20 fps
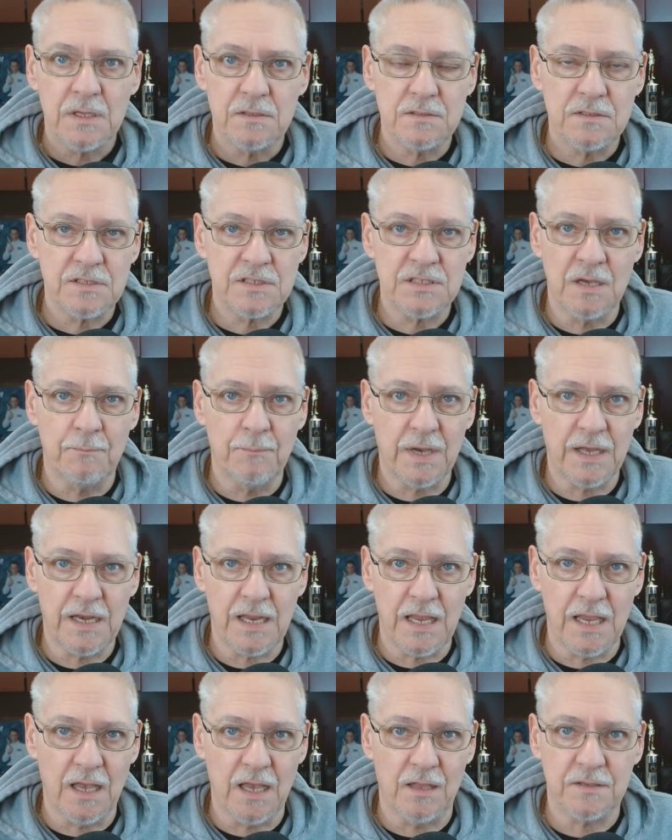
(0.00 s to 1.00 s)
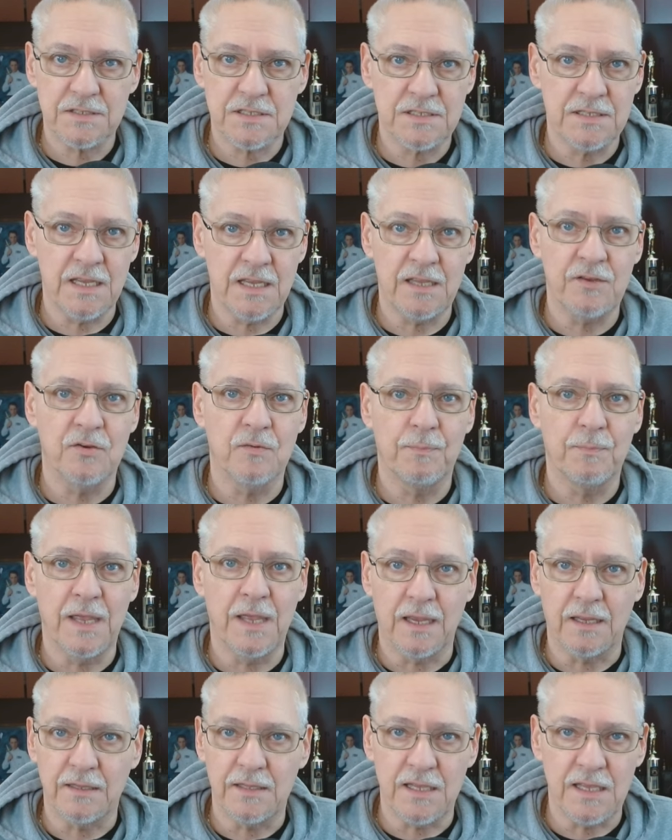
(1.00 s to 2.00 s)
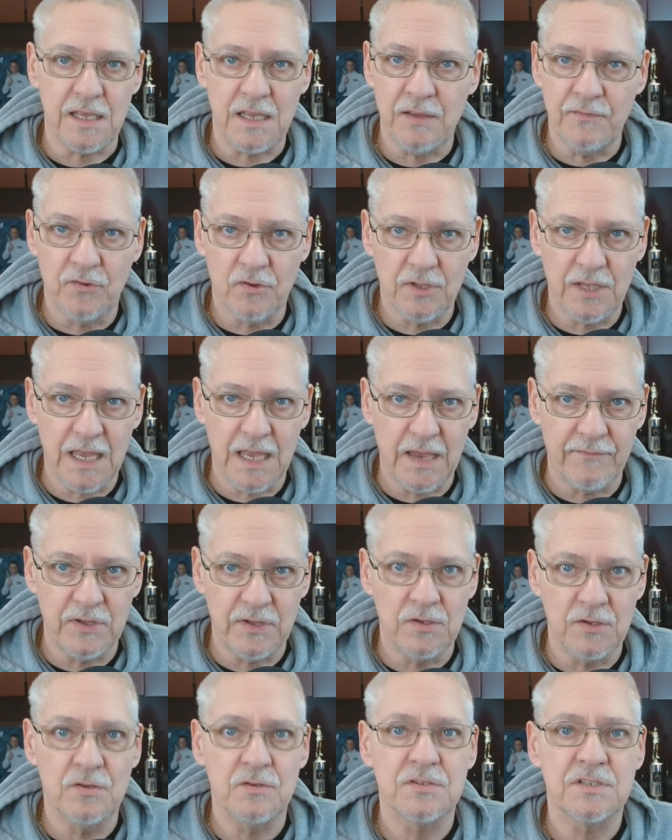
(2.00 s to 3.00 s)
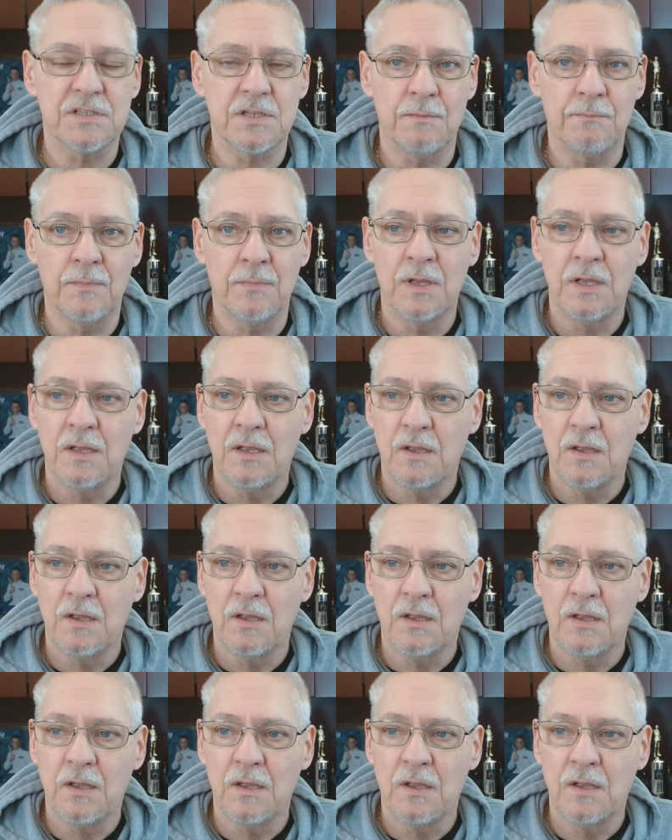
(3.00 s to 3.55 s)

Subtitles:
somebody else. Take your pick, the evil Gavin Newsom